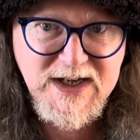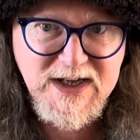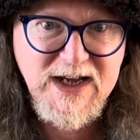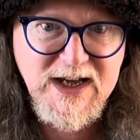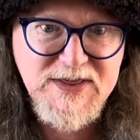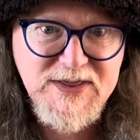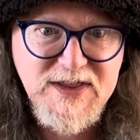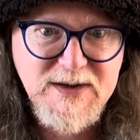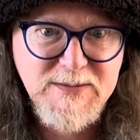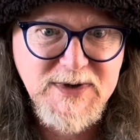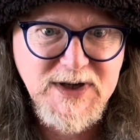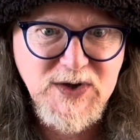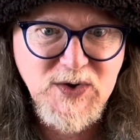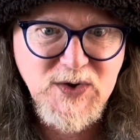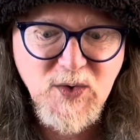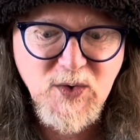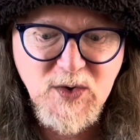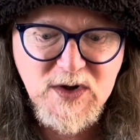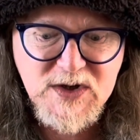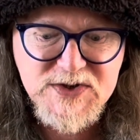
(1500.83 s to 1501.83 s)
anthemic
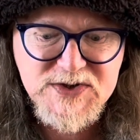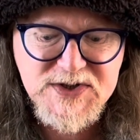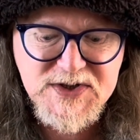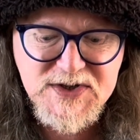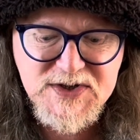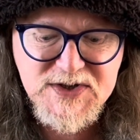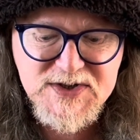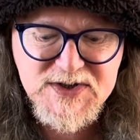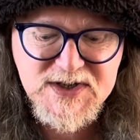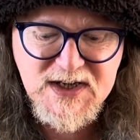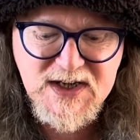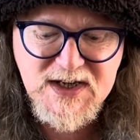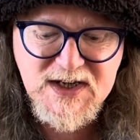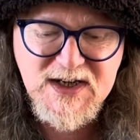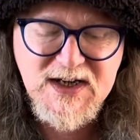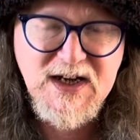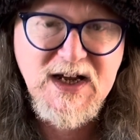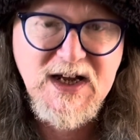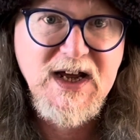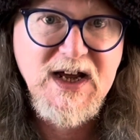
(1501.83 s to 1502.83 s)
choruses
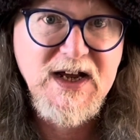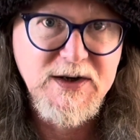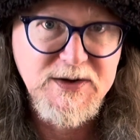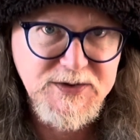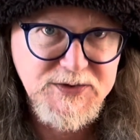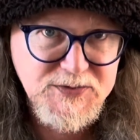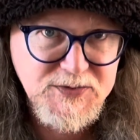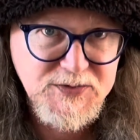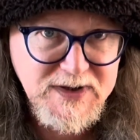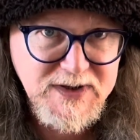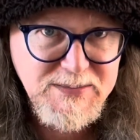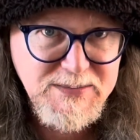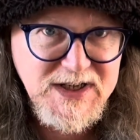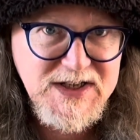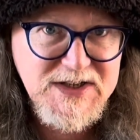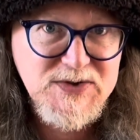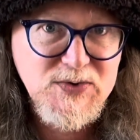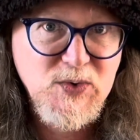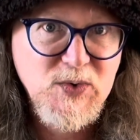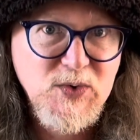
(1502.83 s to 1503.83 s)
and a
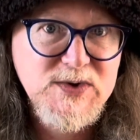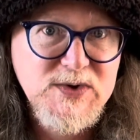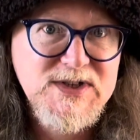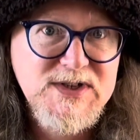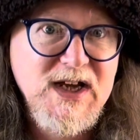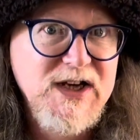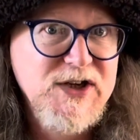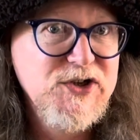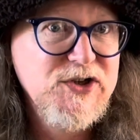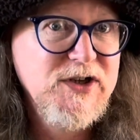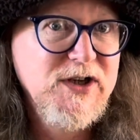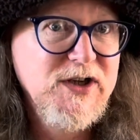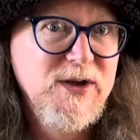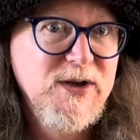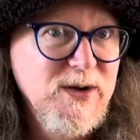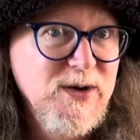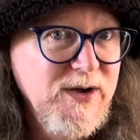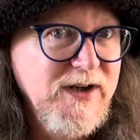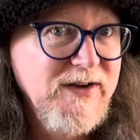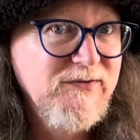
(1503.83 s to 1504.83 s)
three-piece horn section
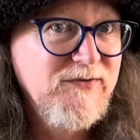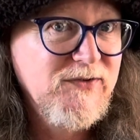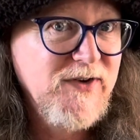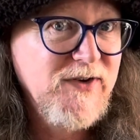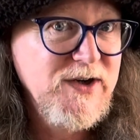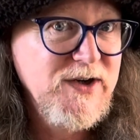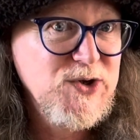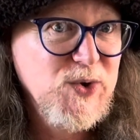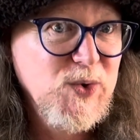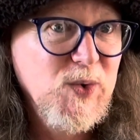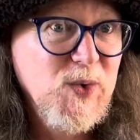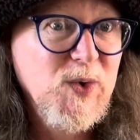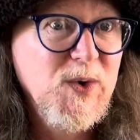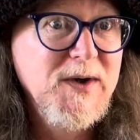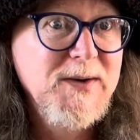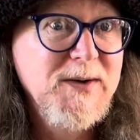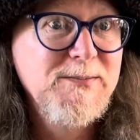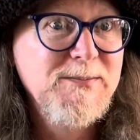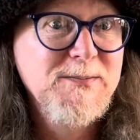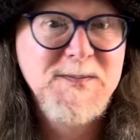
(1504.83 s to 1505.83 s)
including French
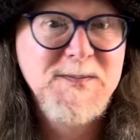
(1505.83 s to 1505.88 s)
horn,